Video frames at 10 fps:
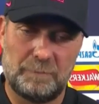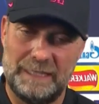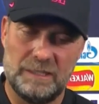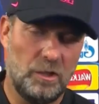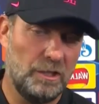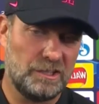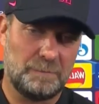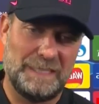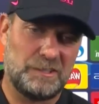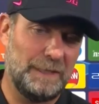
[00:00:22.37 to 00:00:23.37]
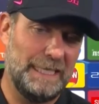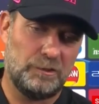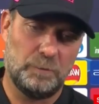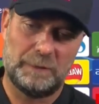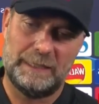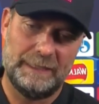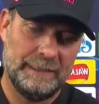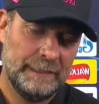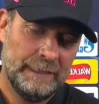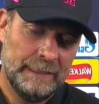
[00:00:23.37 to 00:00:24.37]
Played in all the space we had to play.
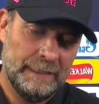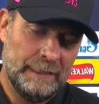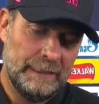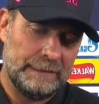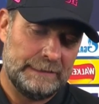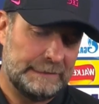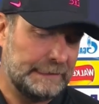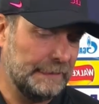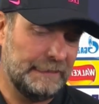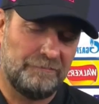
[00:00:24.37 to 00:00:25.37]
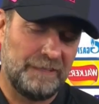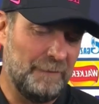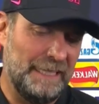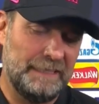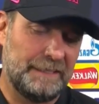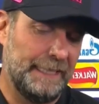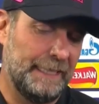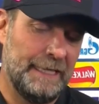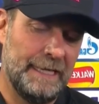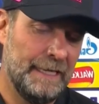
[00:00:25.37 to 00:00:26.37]
Didn't give them anything